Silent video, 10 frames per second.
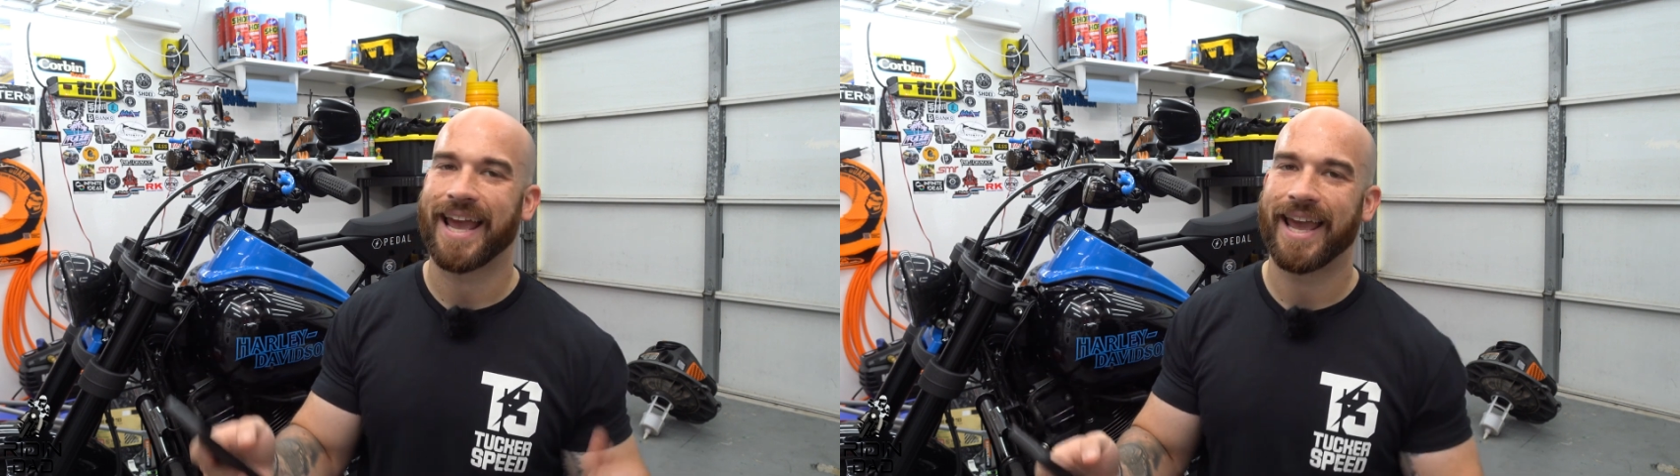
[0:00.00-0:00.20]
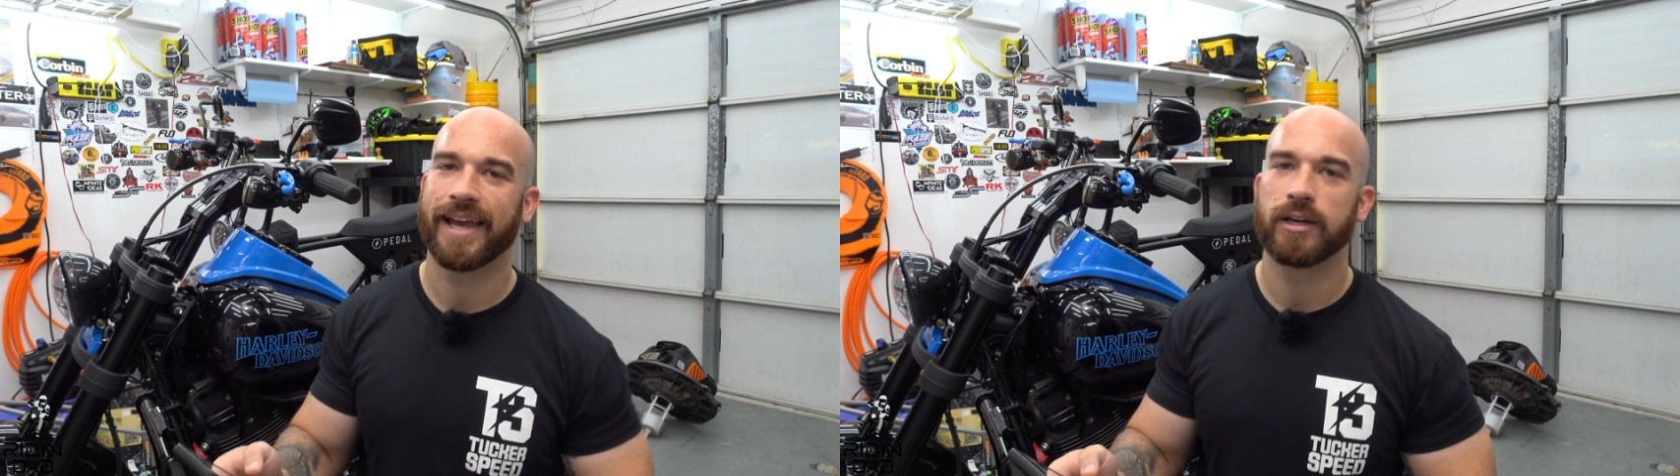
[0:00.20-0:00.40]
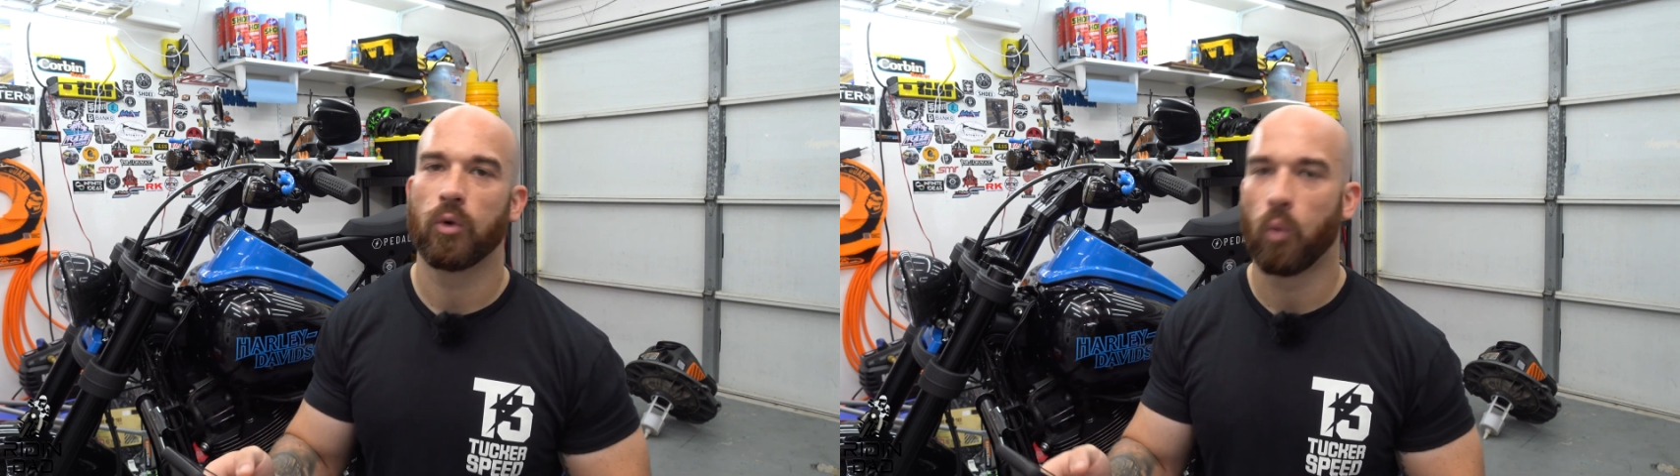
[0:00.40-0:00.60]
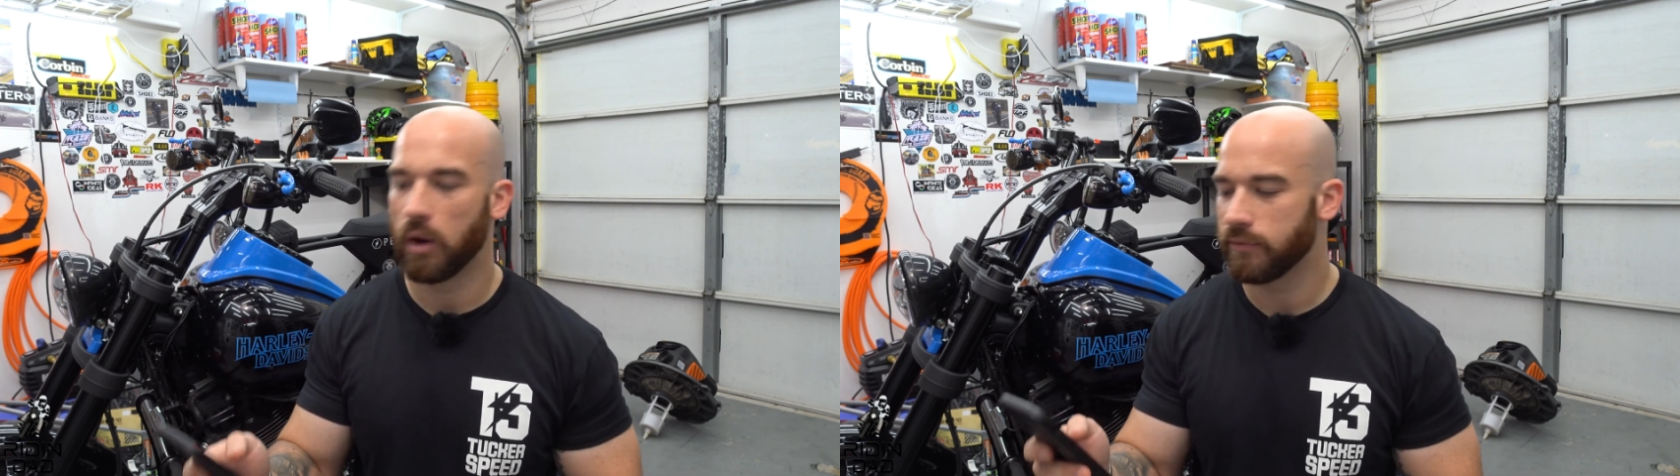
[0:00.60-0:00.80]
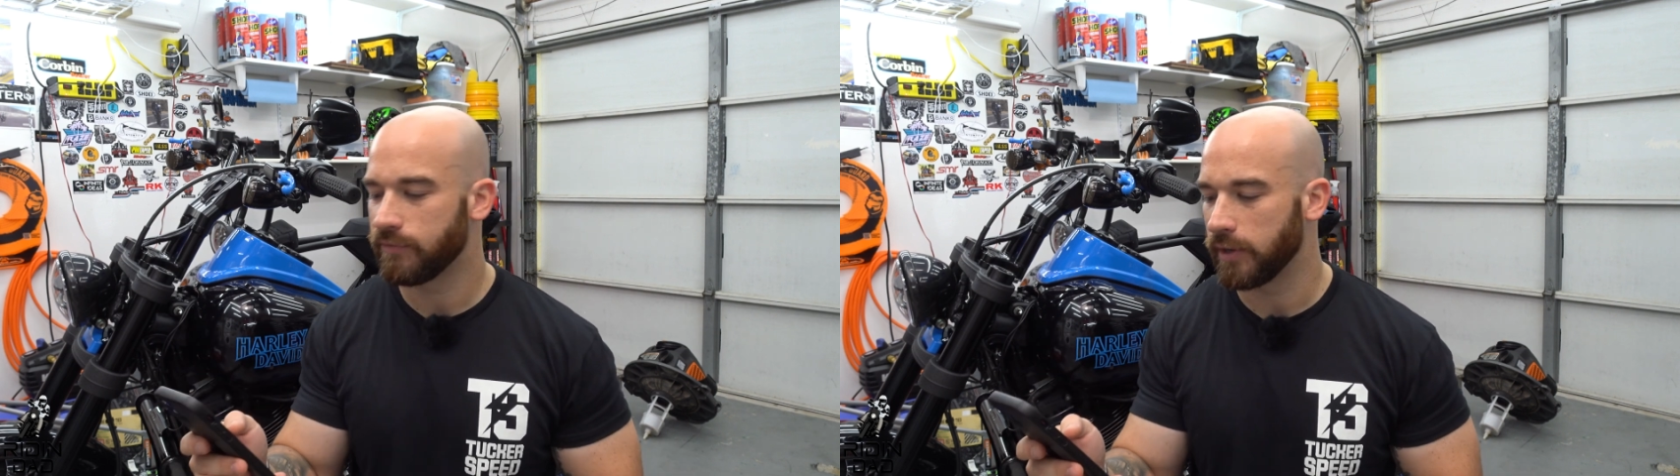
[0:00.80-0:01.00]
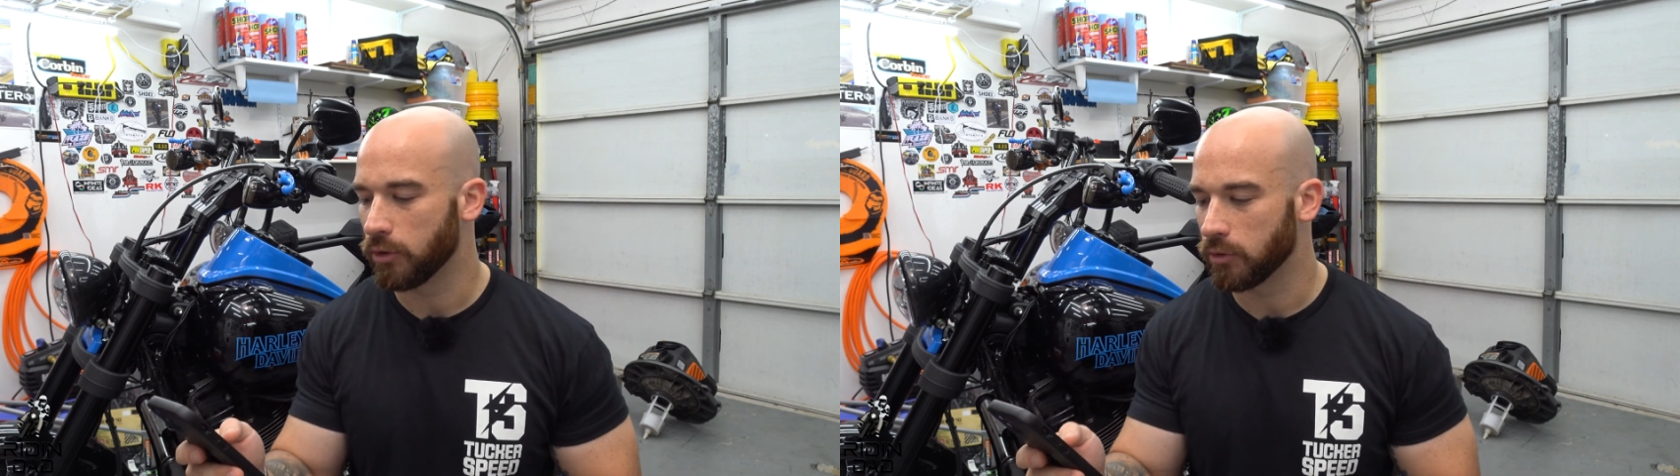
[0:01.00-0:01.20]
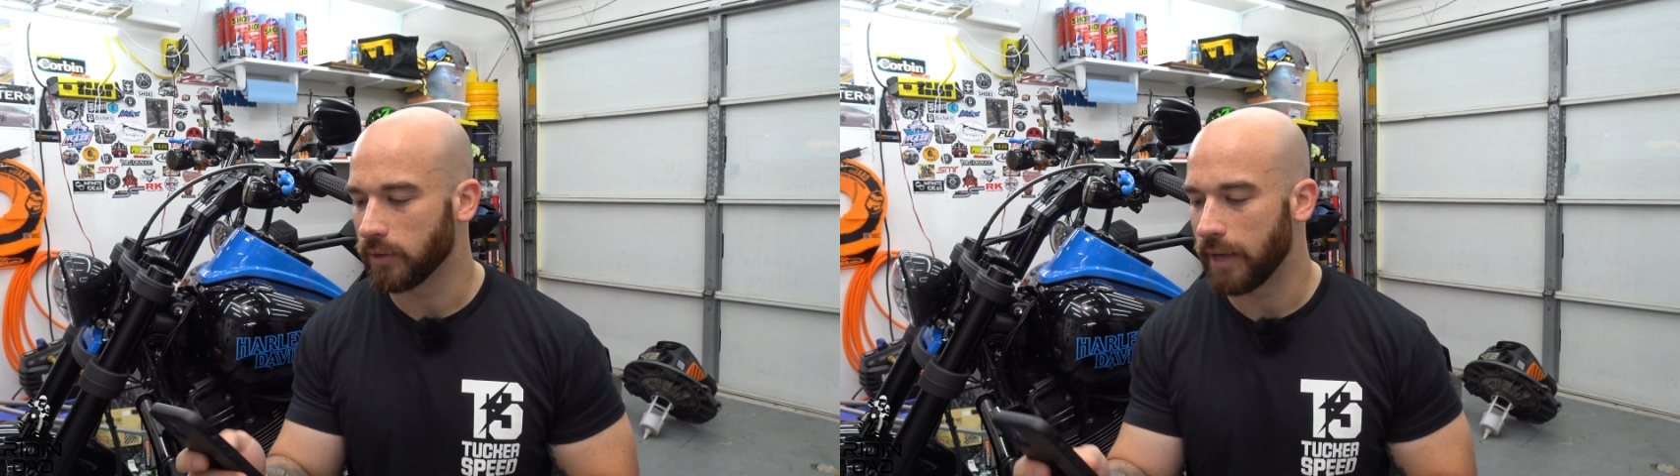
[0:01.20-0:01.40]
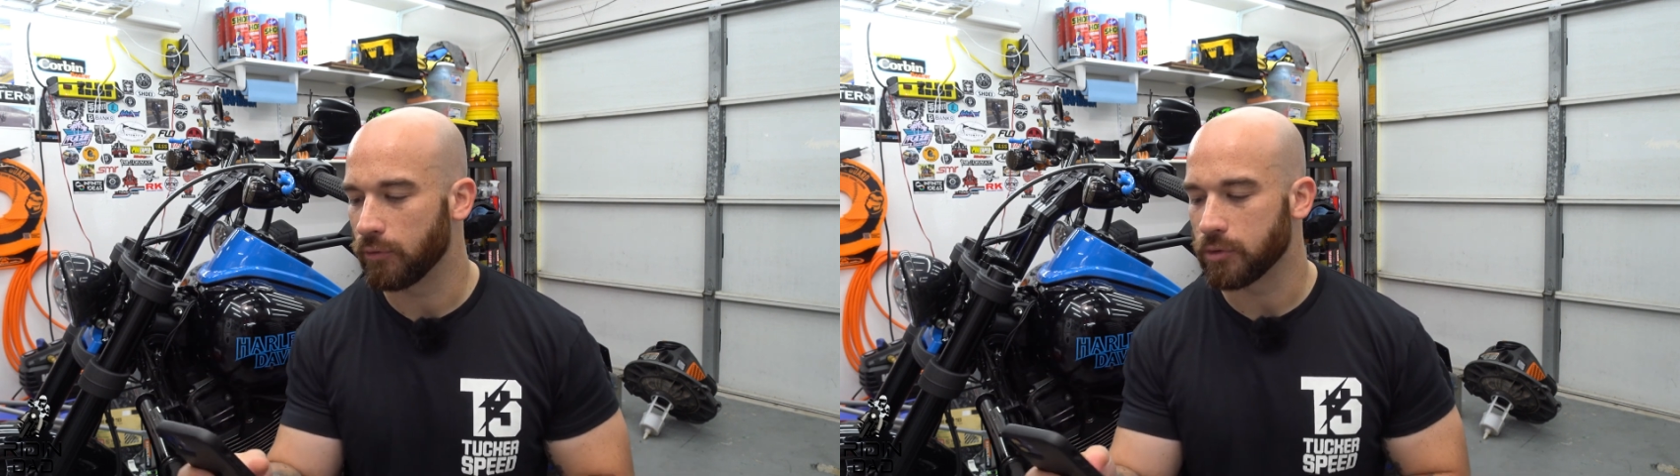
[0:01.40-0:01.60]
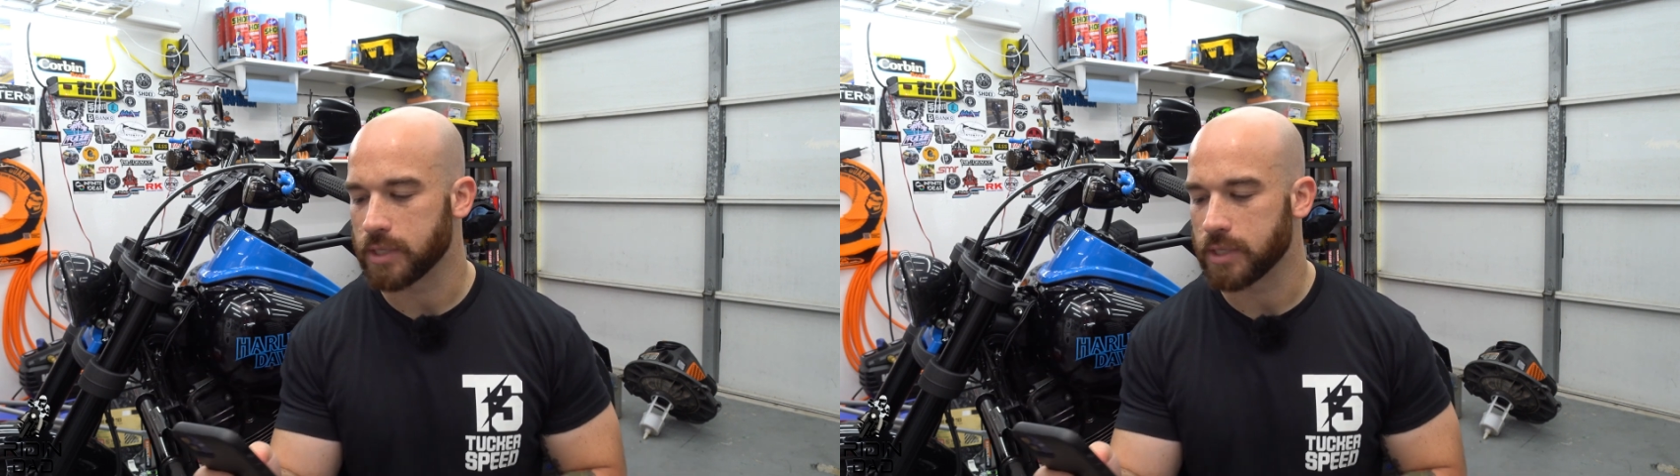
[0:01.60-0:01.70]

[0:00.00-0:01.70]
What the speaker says: and one-finger levers.